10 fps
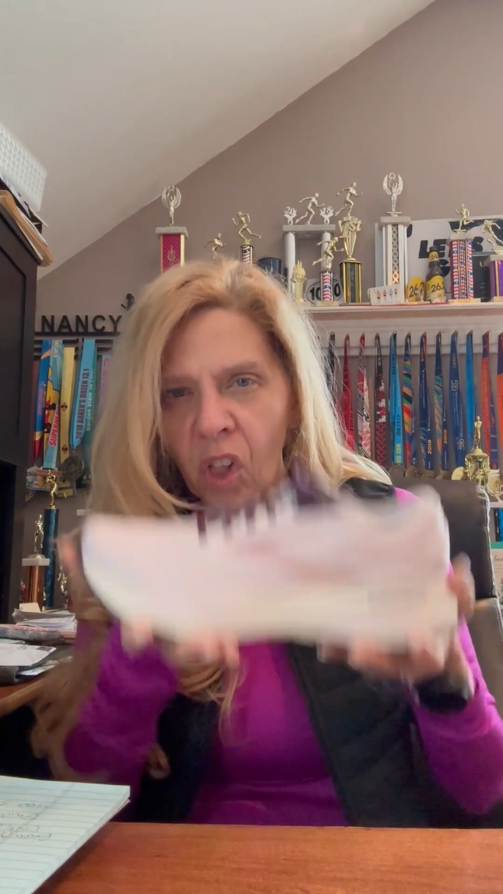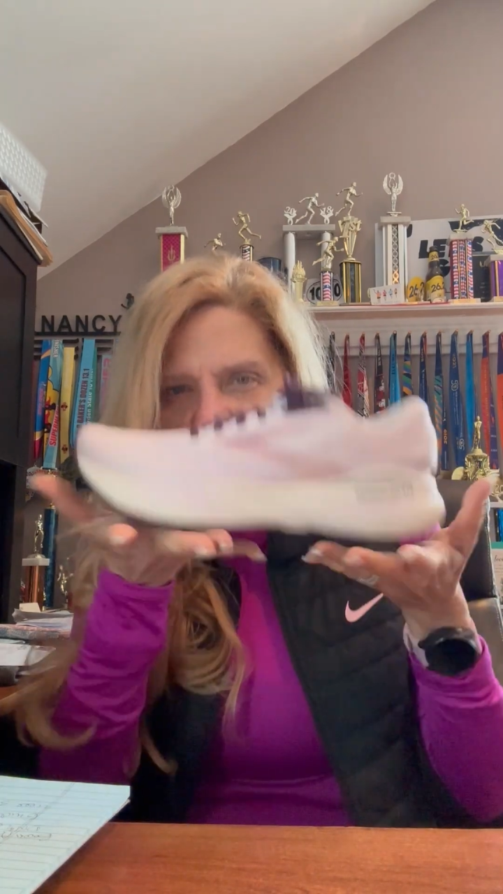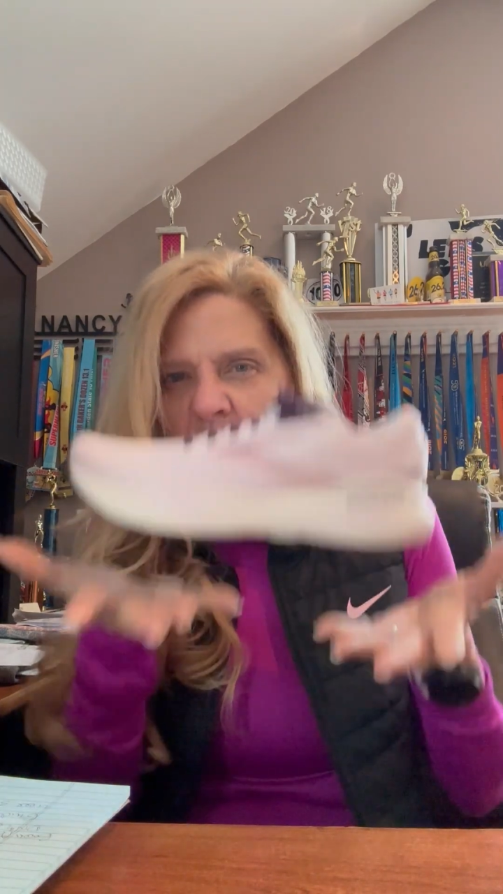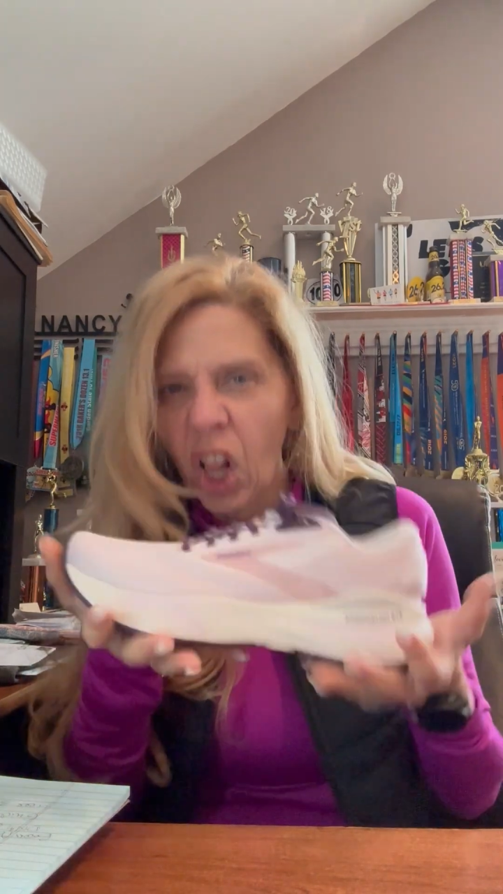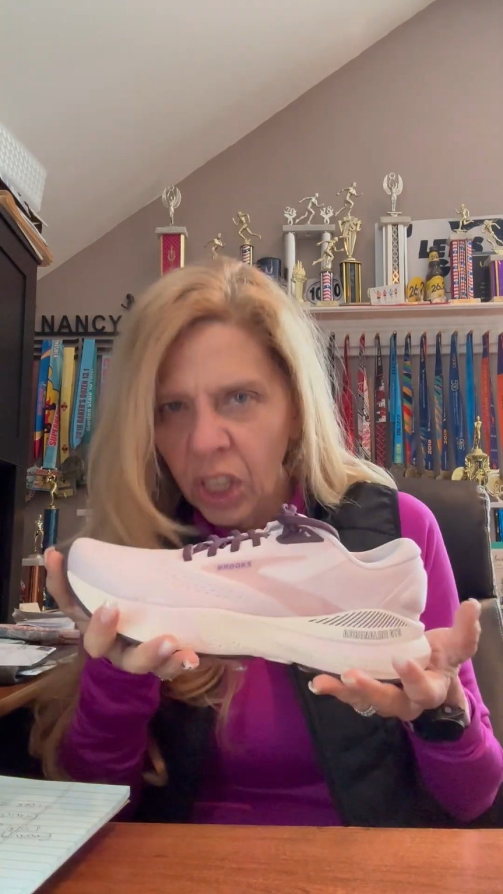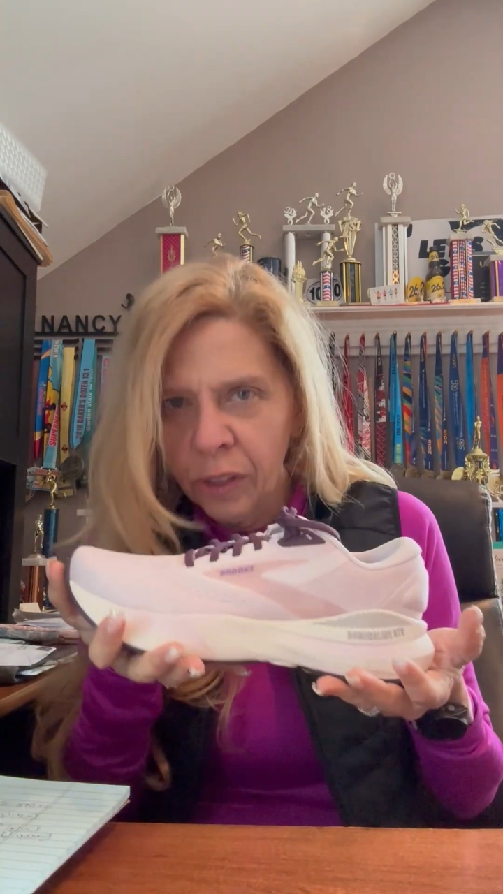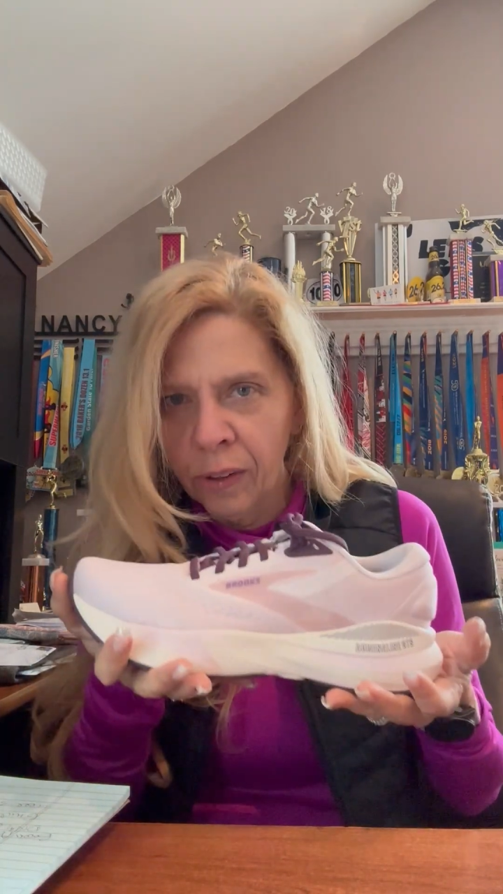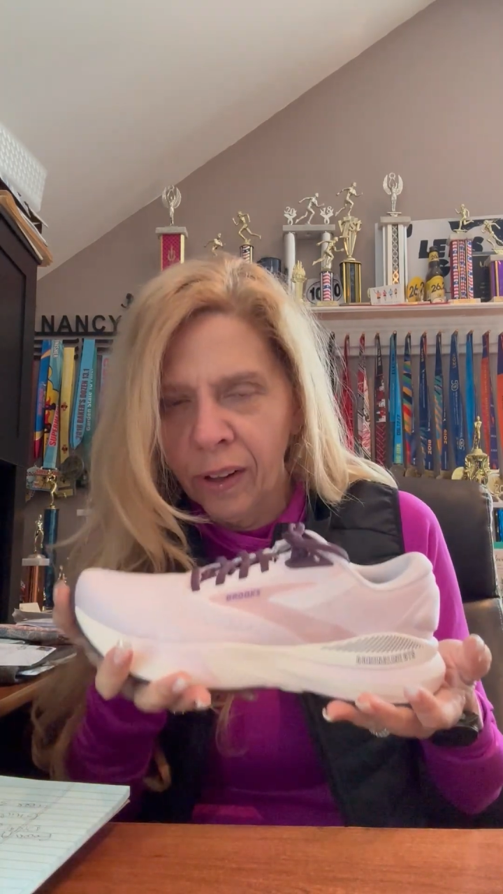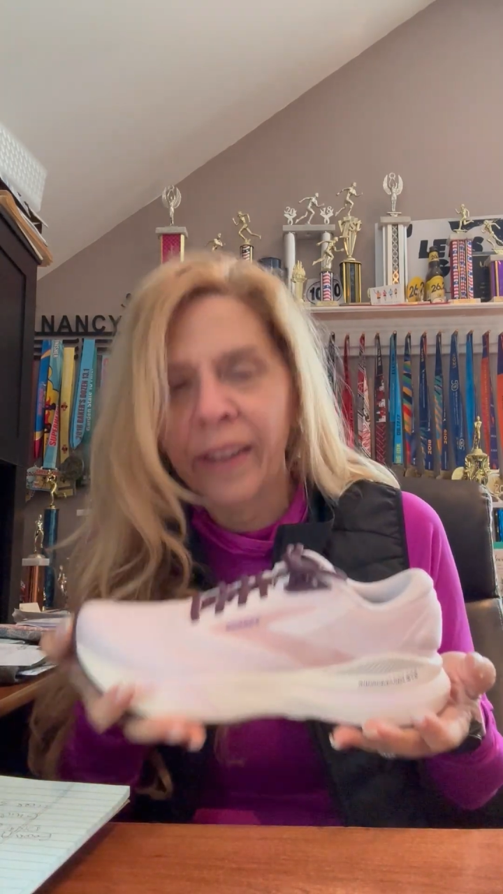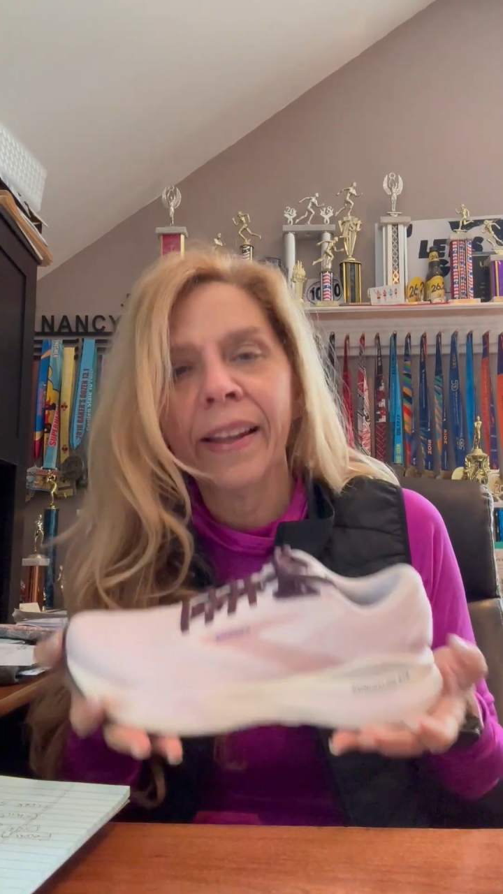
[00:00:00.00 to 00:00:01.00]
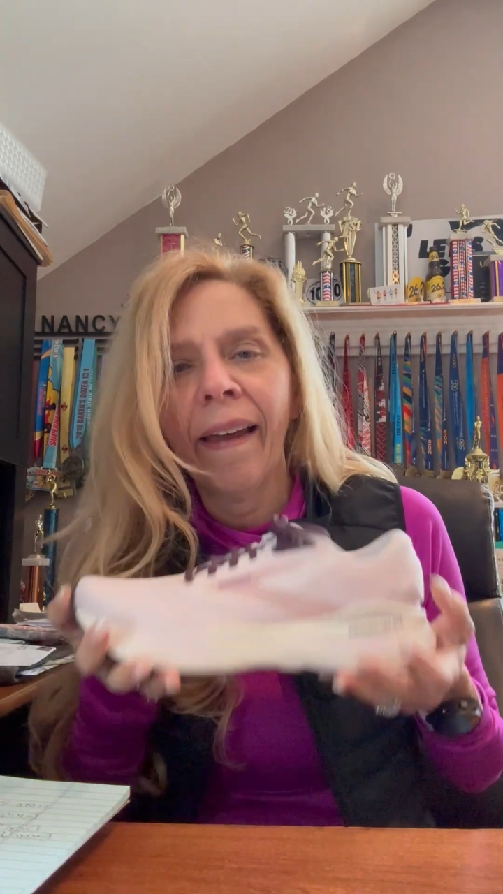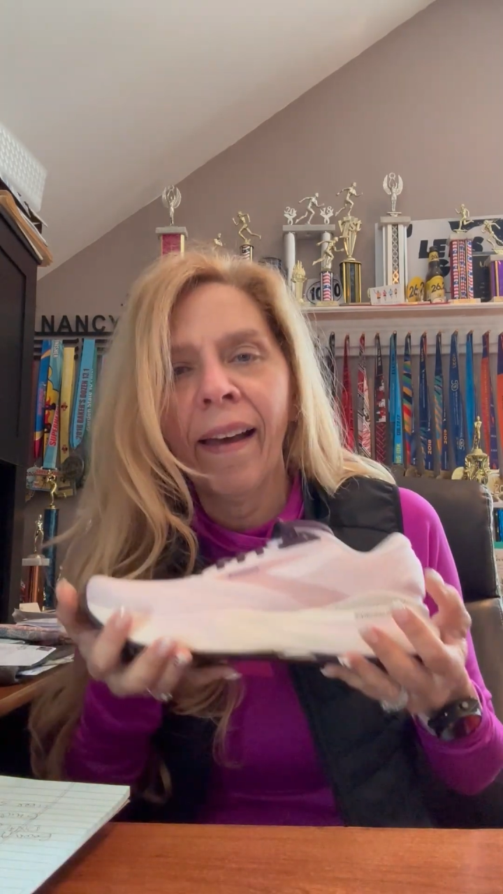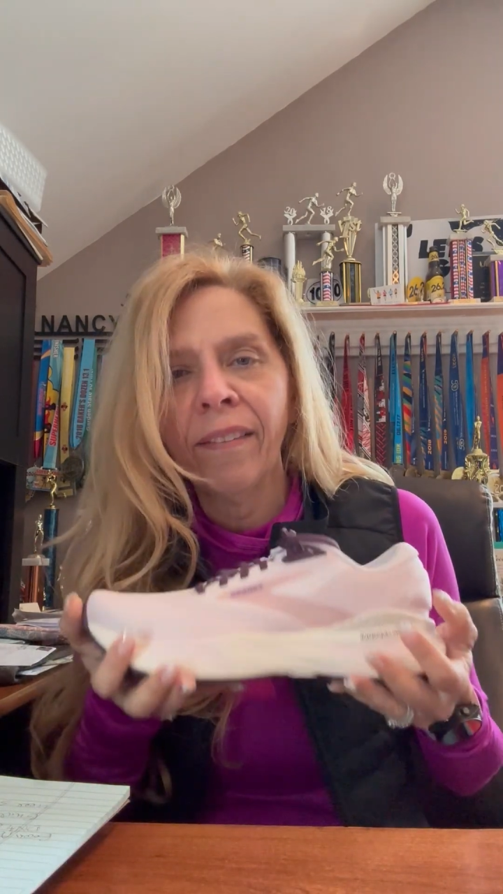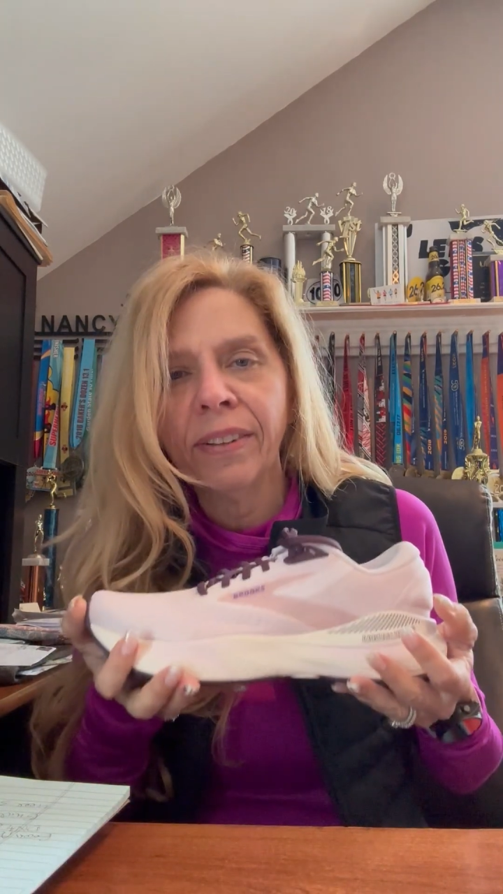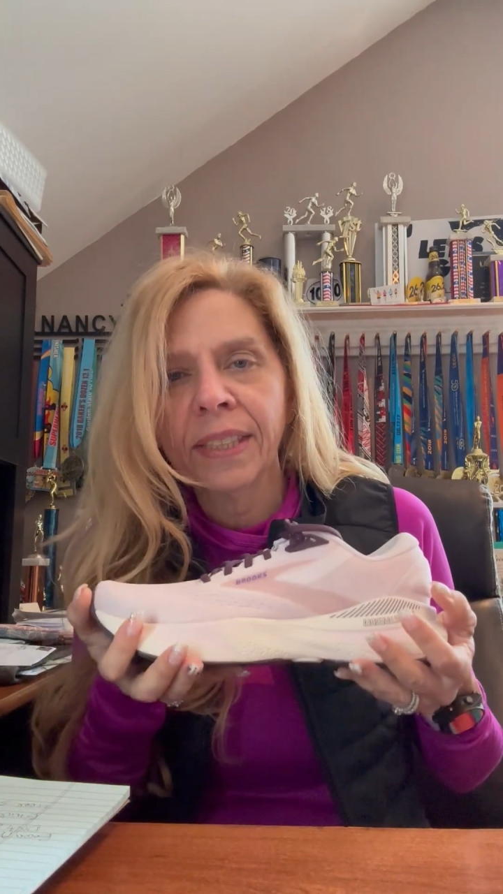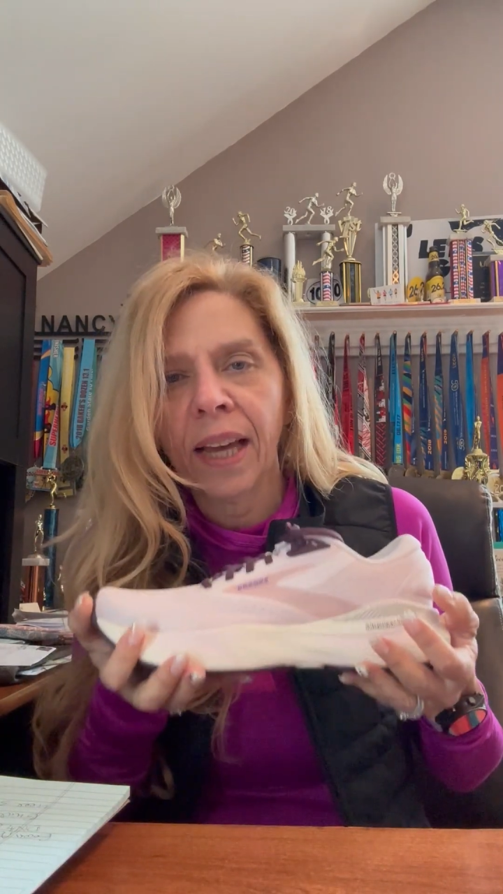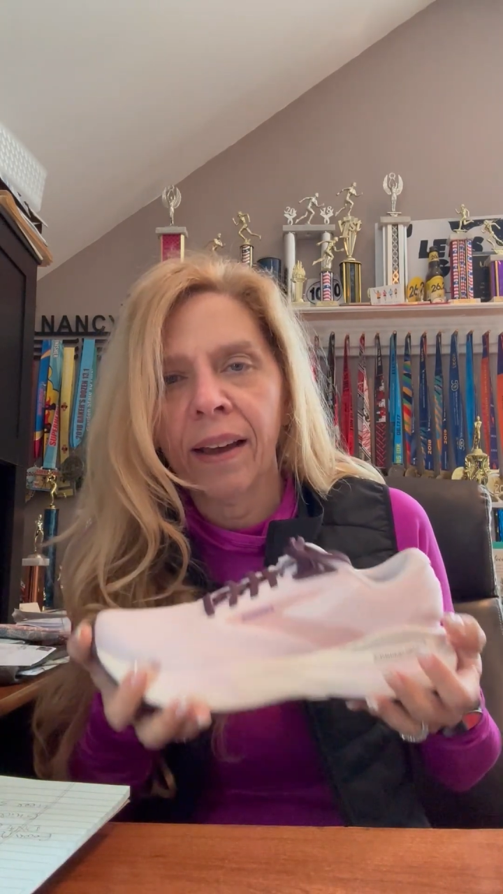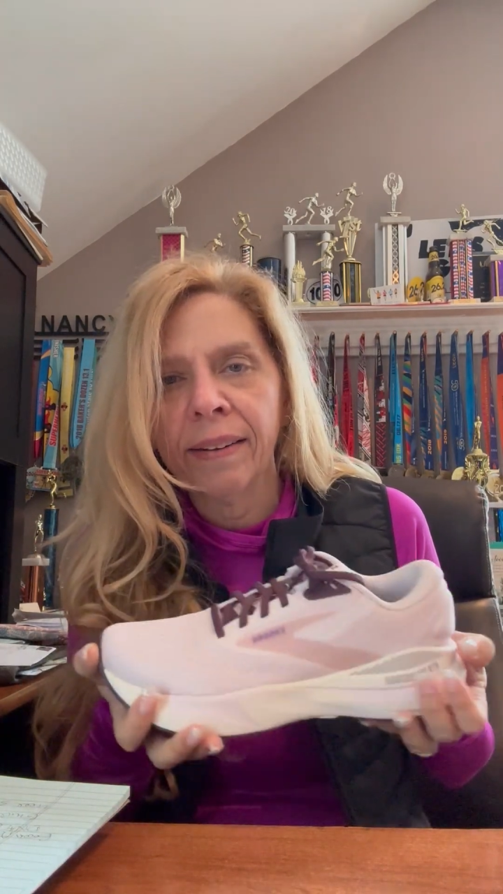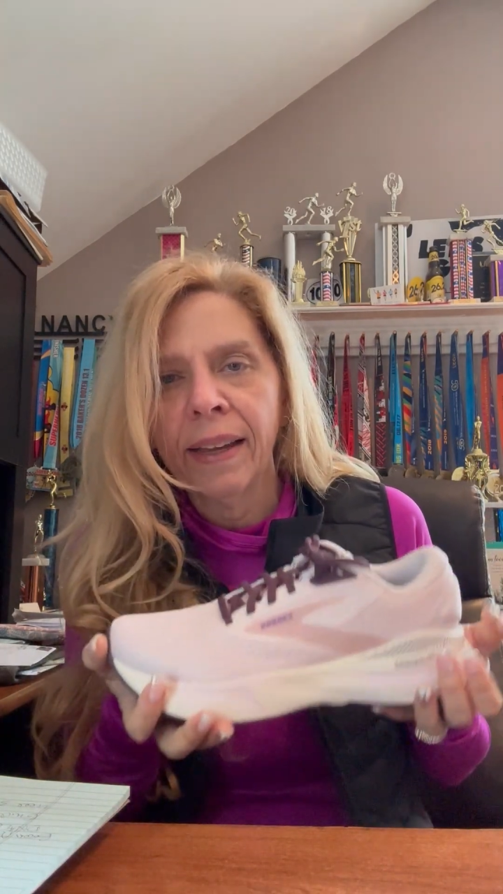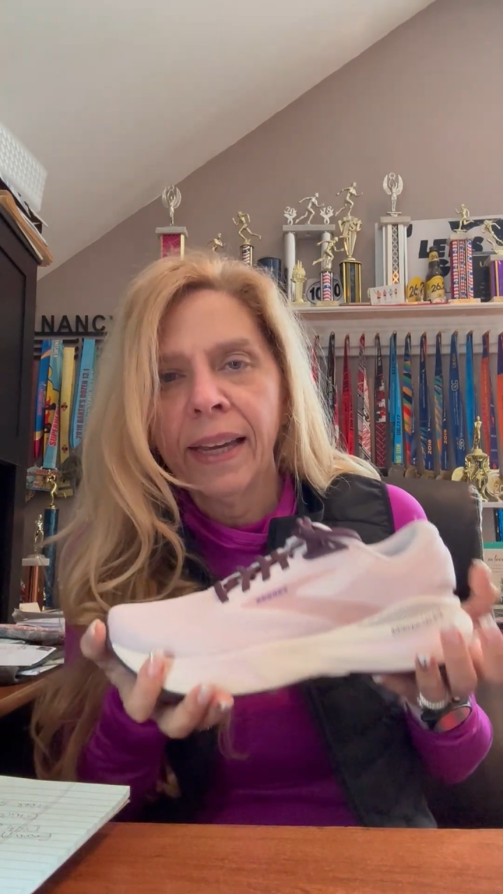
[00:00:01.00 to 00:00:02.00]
a little on the heavy side.